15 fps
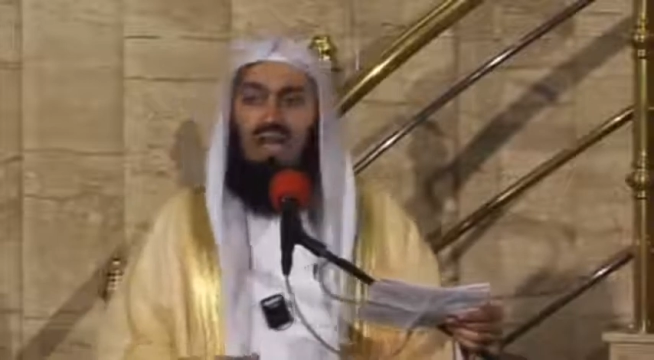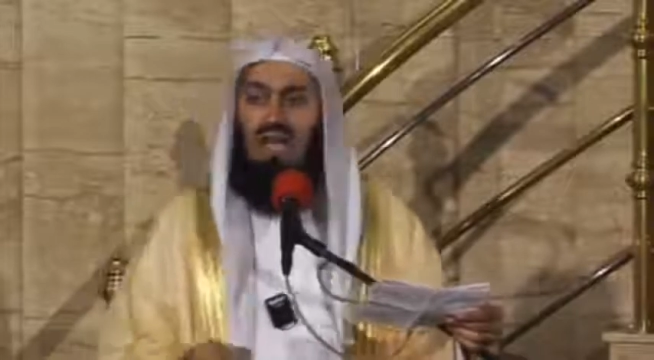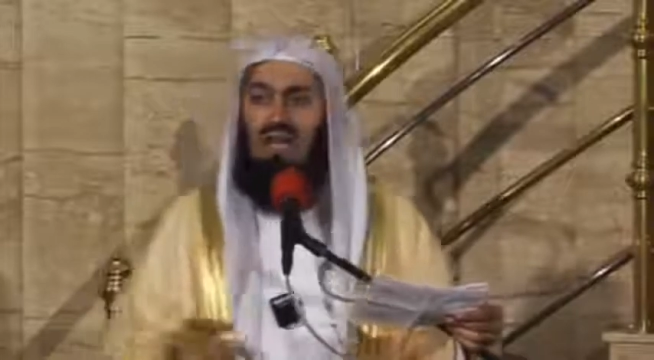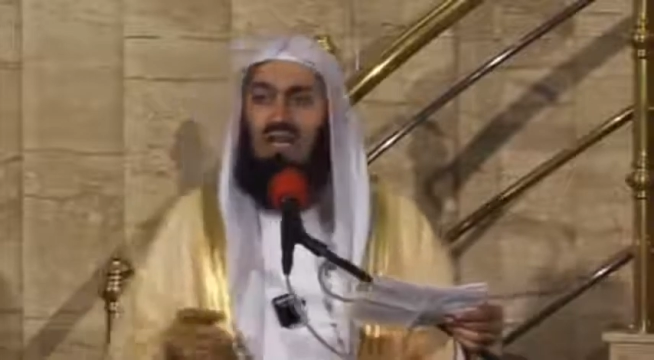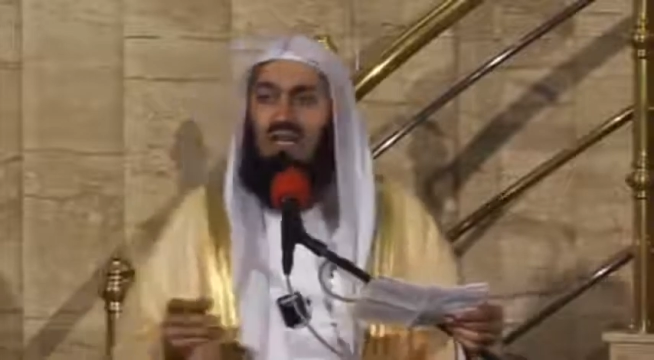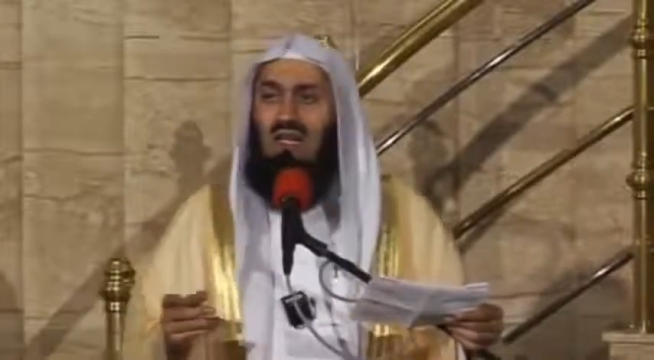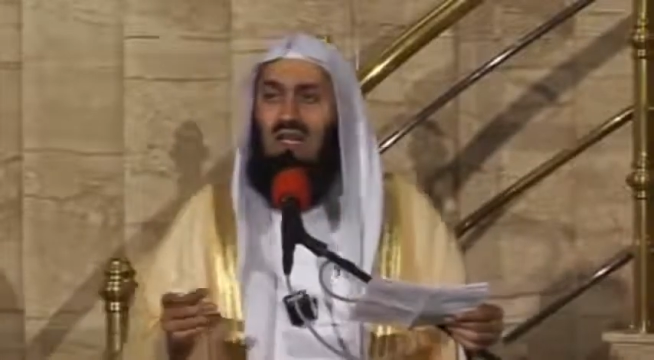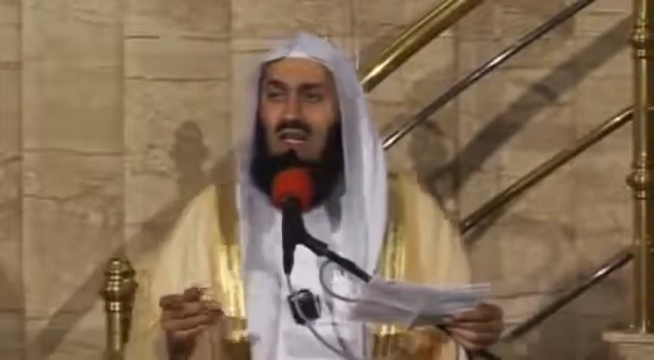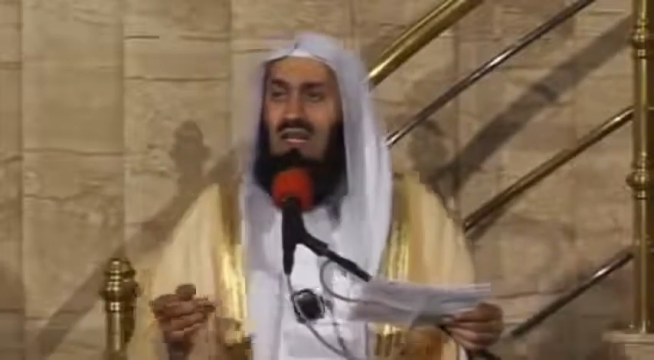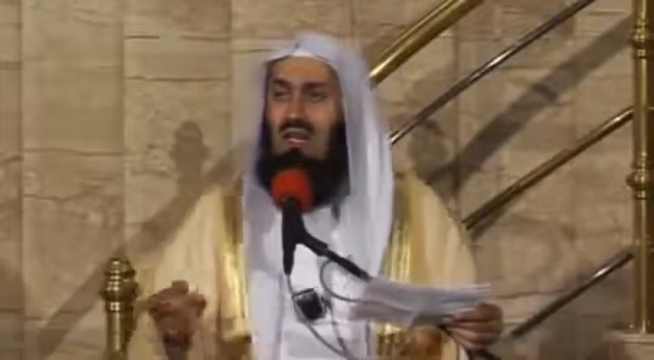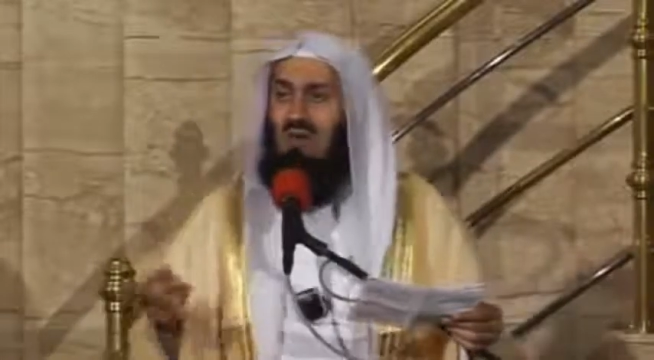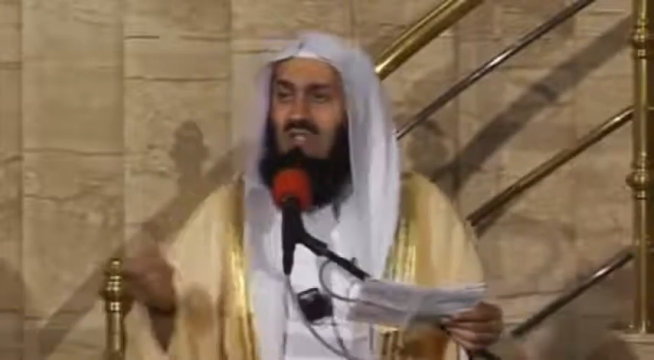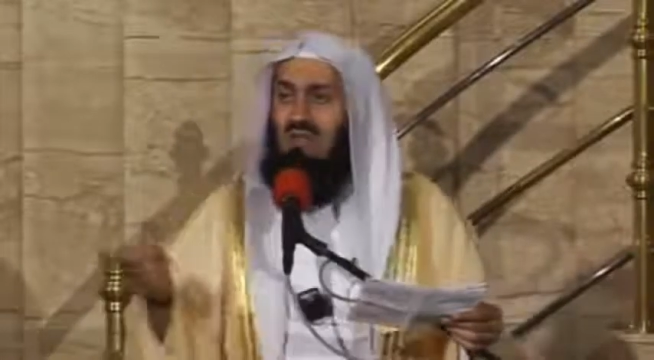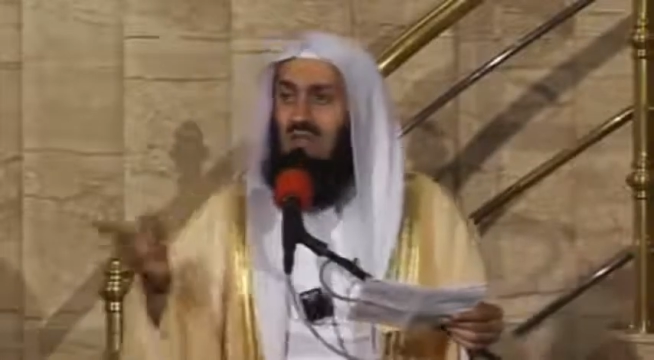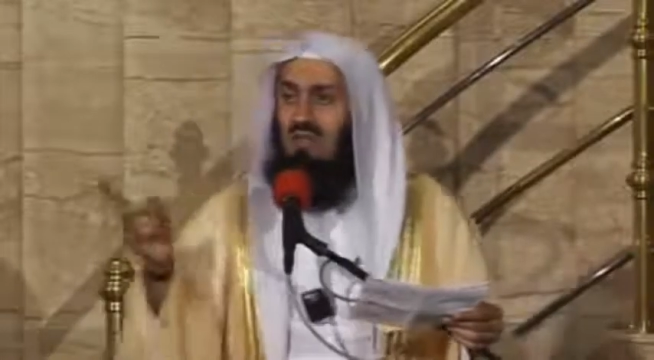and
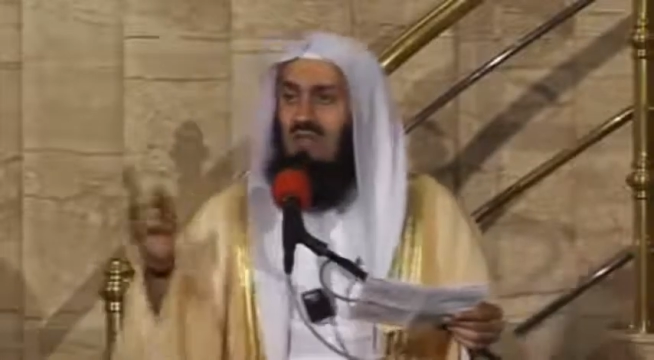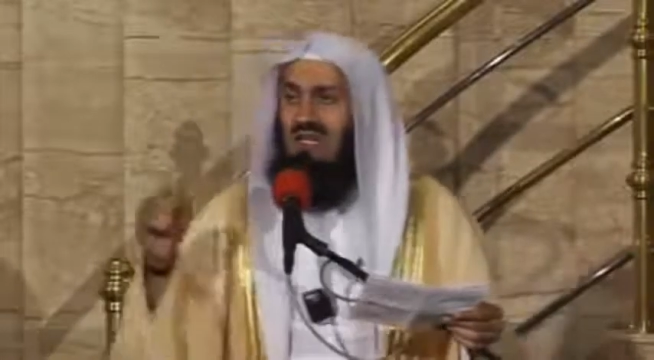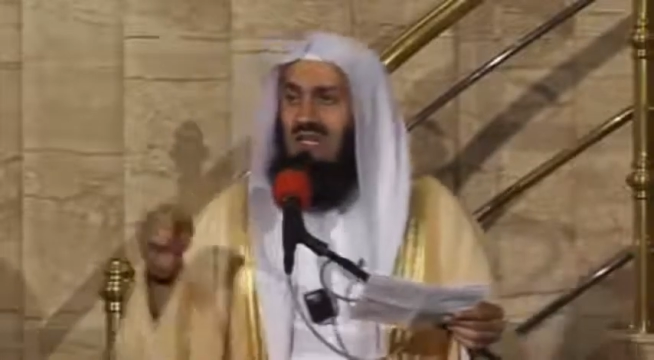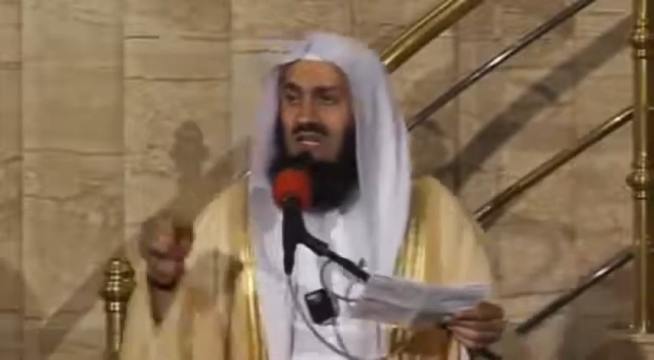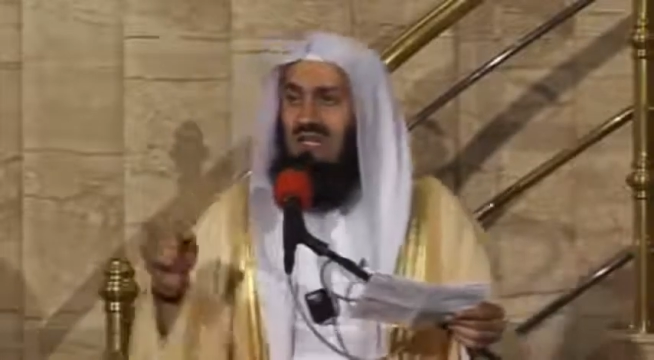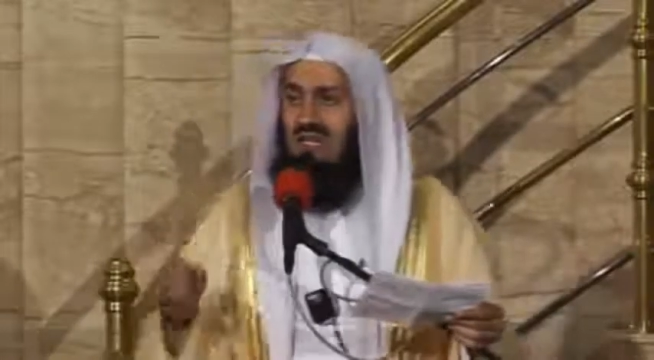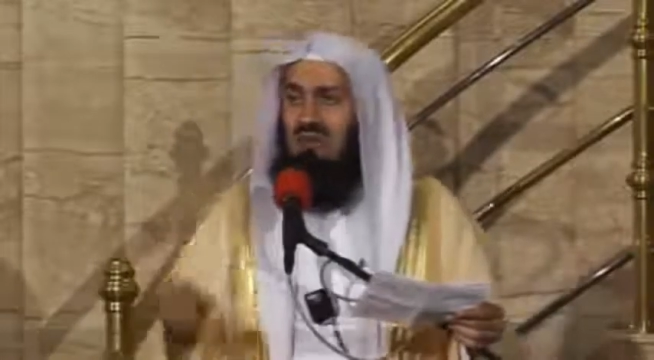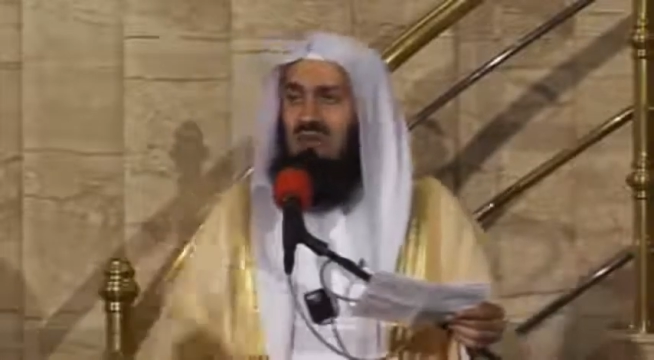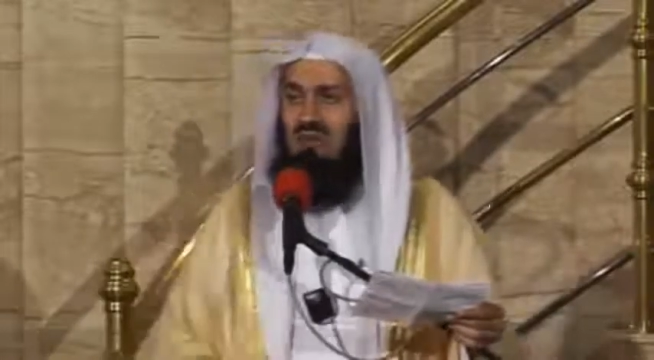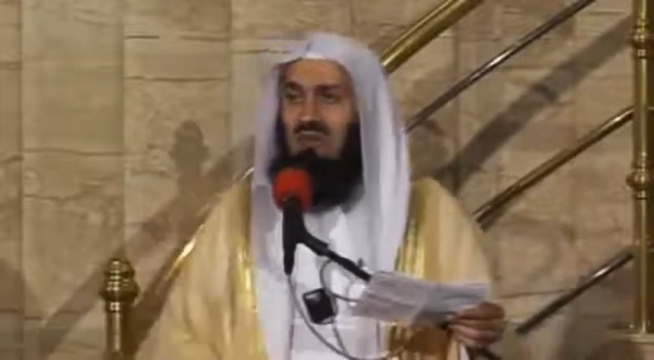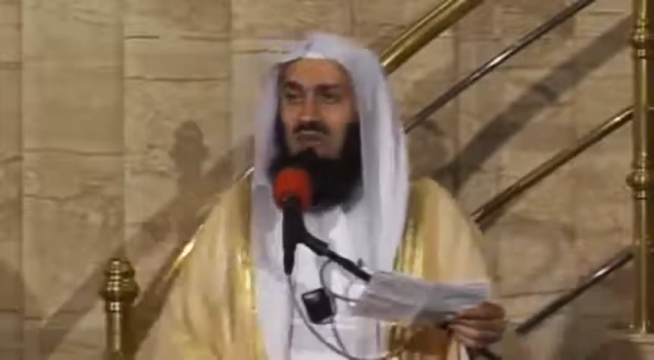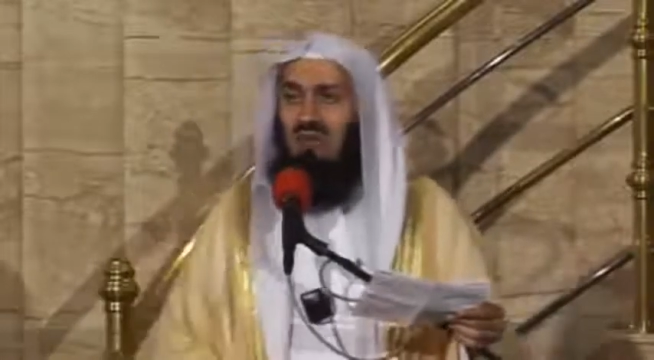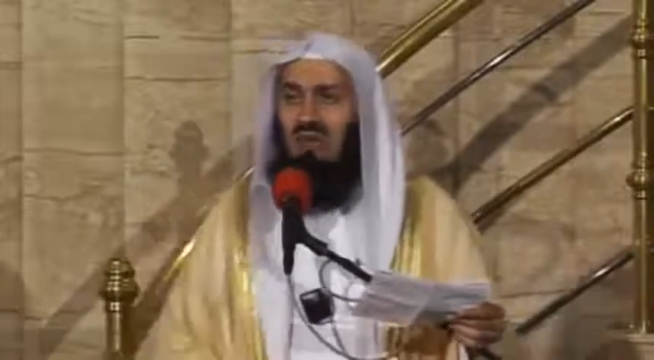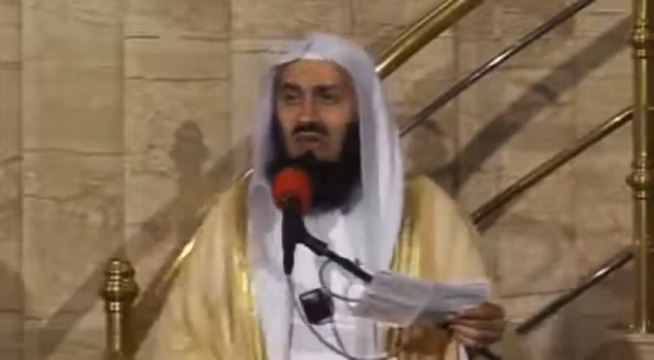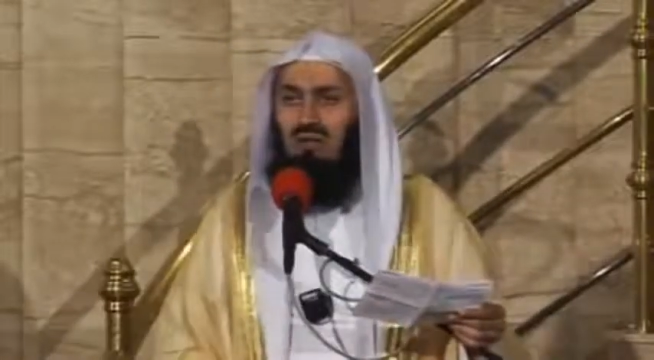he was born as a gift to,